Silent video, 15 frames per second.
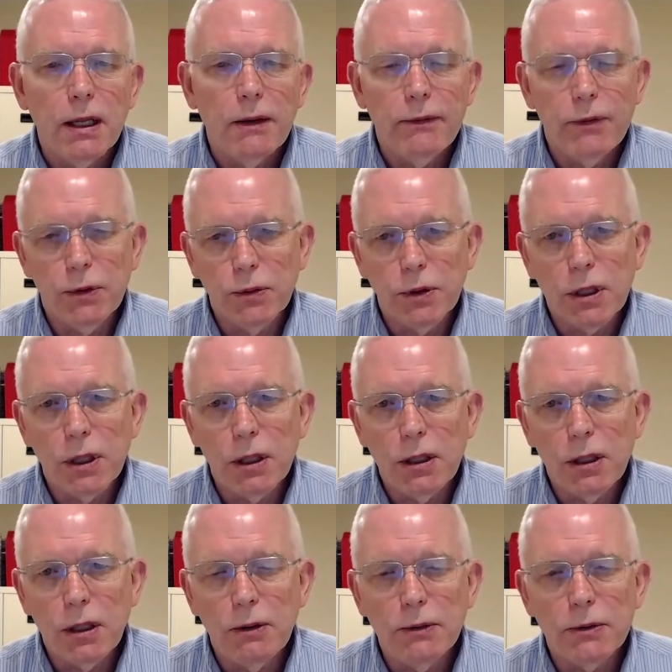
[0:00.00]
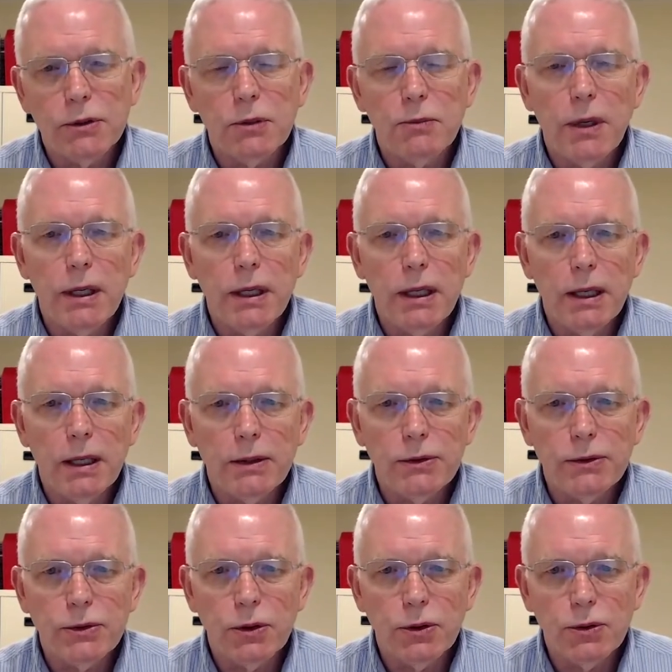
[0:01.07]
If you recall, if somebody has
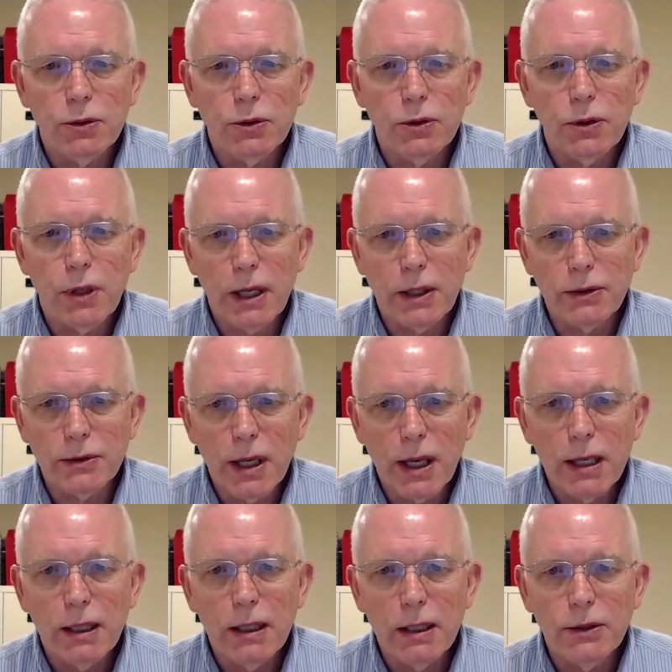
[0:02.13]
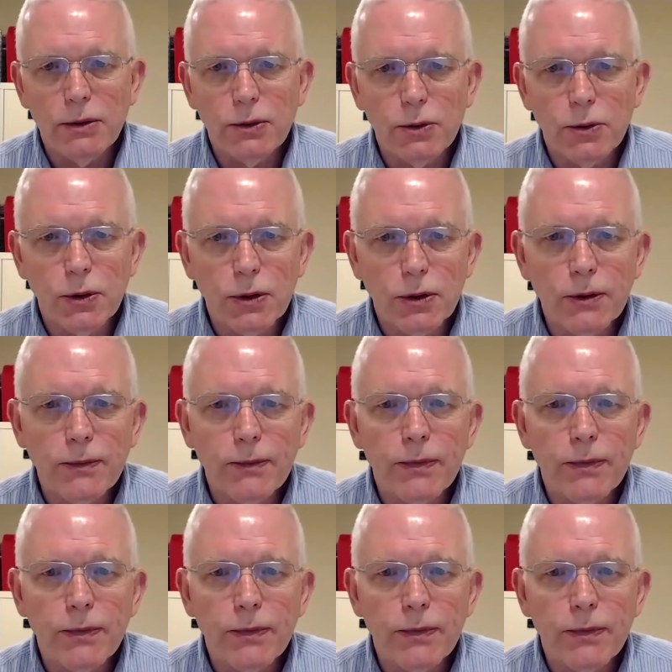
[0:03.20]
social anxiety disorder